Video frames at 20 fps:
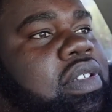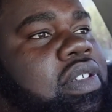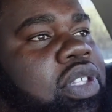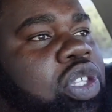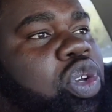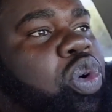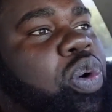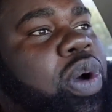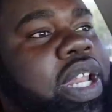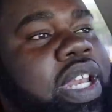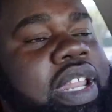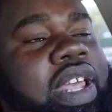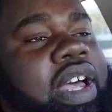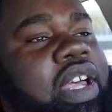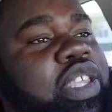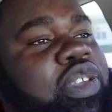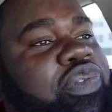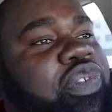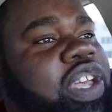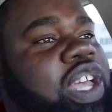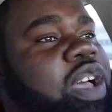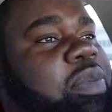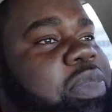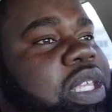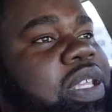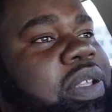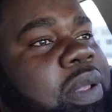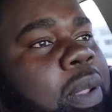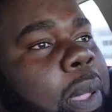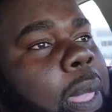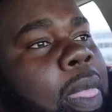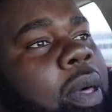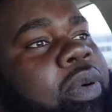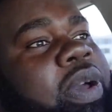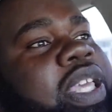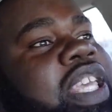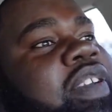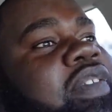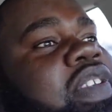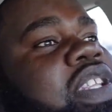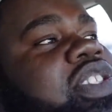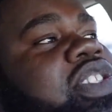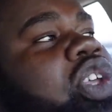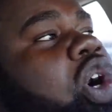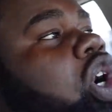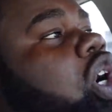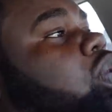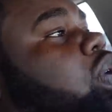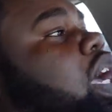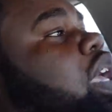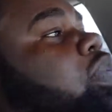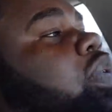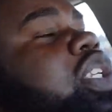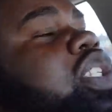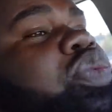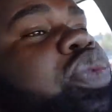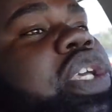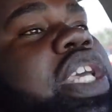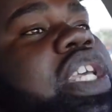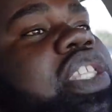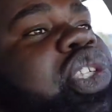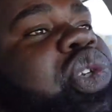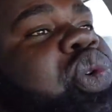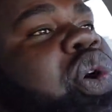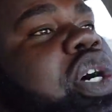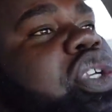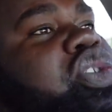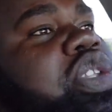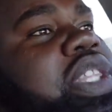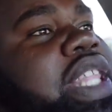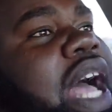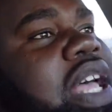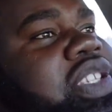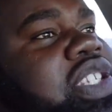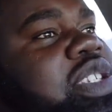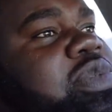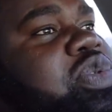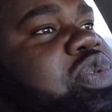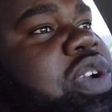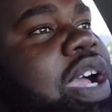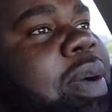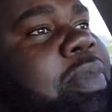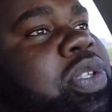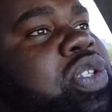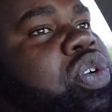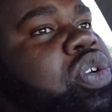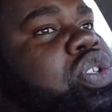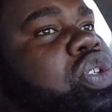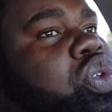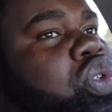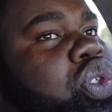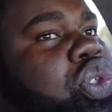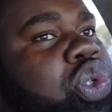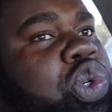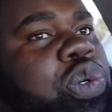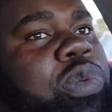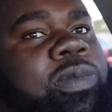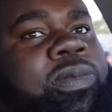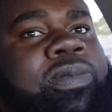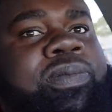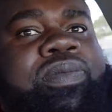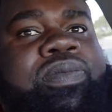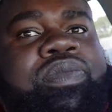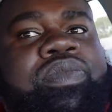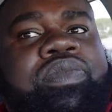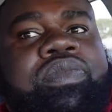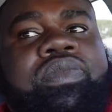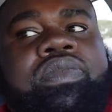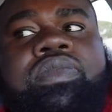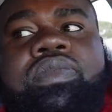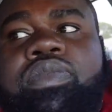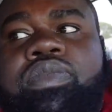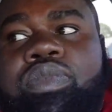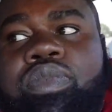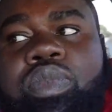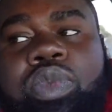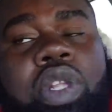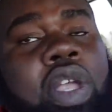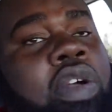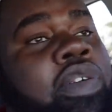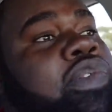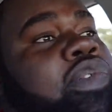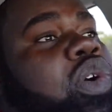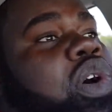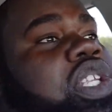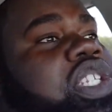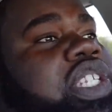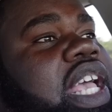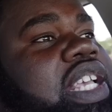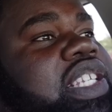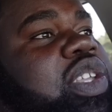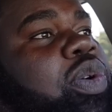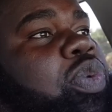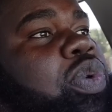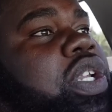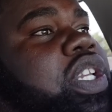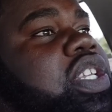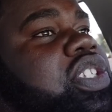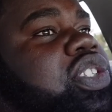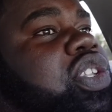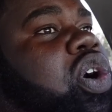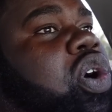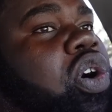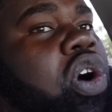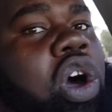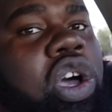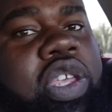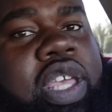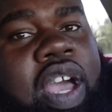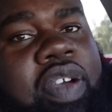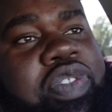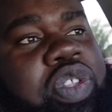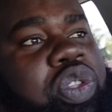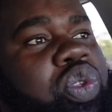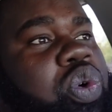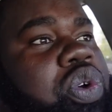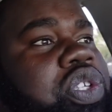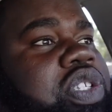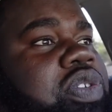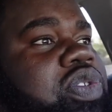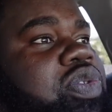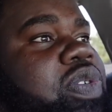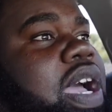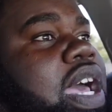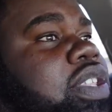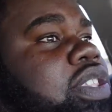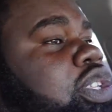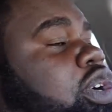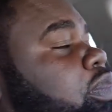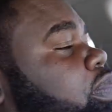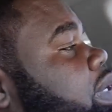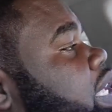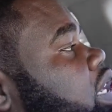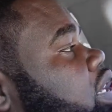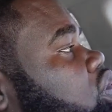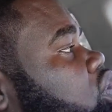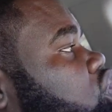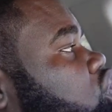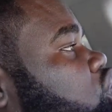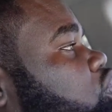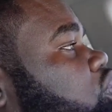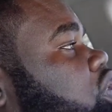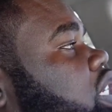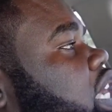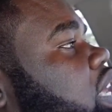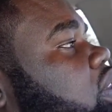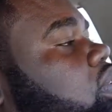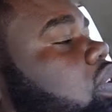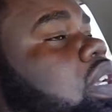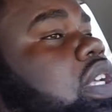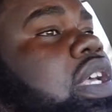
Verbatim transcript: you win there. You feel me? We giving this Donk away once we hit two hundred thousand subscribers on YouTube. For a chance to win this Donk, all you have to do is subscribe to Donk Planet YouTube channel.